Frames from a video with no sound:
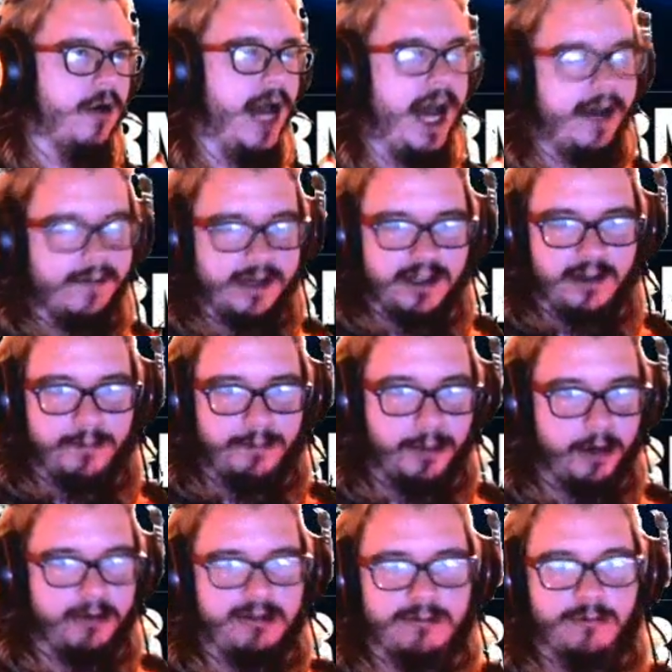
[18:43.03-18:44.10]
having them
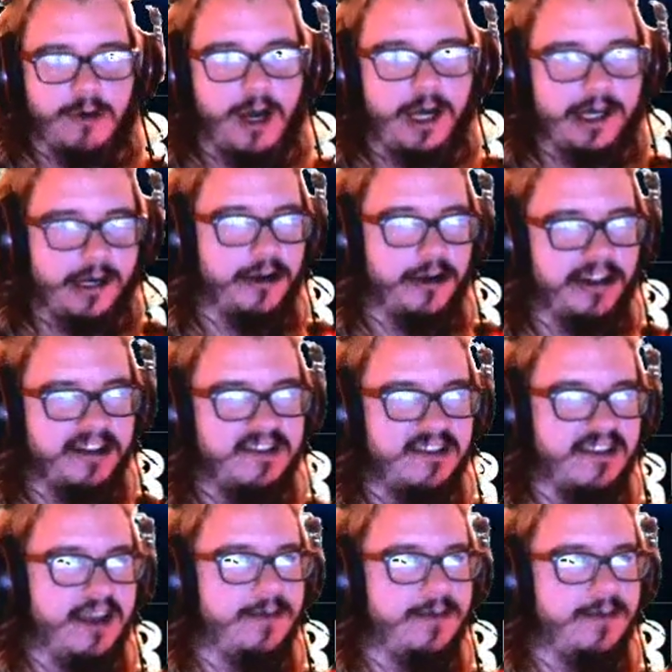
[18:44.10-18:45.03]
both run on the same